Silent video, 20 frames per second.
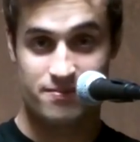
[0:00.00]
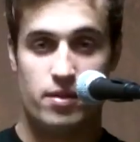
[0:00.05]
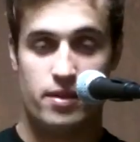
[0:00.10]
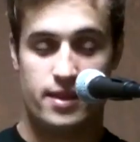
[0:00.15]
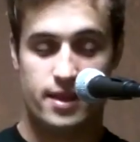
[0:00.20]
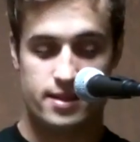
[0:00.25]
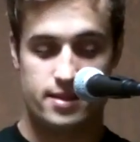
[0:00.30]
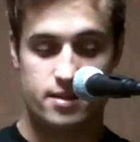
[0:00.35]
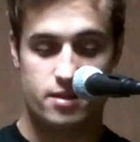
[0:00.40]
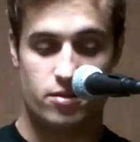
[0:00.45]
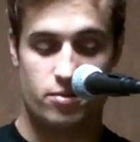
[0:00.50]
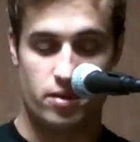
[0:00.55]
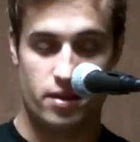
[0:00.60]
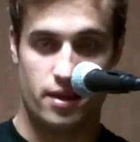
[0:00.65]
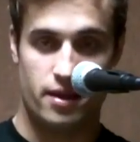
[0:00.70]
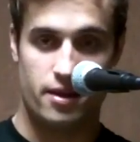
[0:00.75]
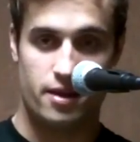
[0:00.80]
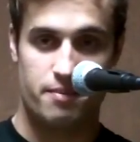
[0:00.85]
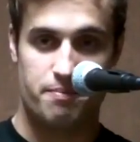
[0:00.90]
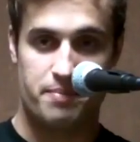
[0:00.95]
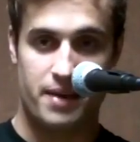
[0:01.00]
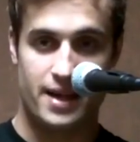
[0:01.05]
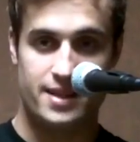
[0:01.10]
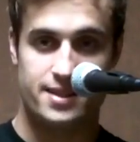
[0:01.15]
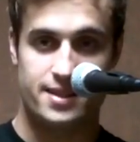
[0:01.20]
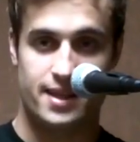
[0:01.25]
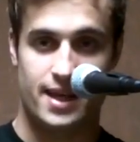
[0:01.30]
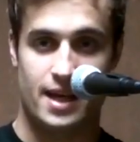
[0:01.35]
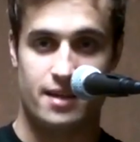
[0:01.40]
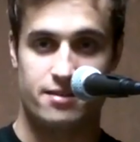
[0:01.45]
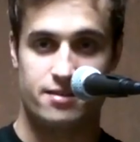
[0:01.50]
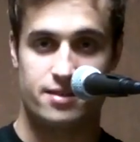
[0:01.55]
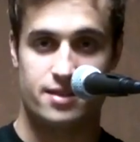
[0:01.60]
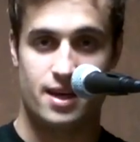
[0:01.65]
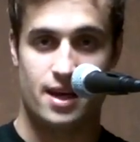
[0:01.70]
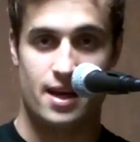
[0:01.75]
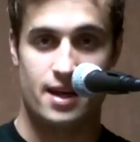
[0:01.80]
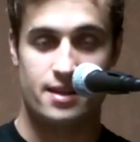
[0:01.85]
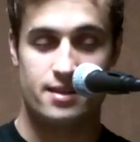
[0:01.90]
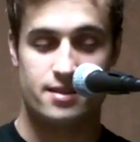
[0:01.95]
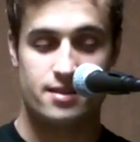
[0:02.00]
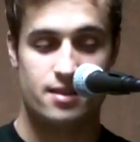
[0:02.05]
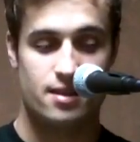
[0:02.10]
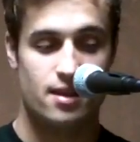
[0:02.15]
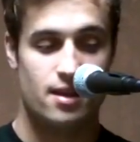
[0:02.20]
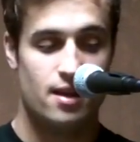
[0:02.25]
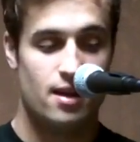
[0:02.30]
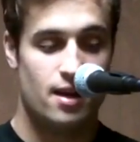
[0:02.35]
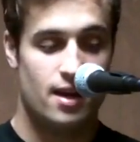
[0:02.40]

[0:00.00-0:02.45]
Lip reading: But this is a really good basic exercise.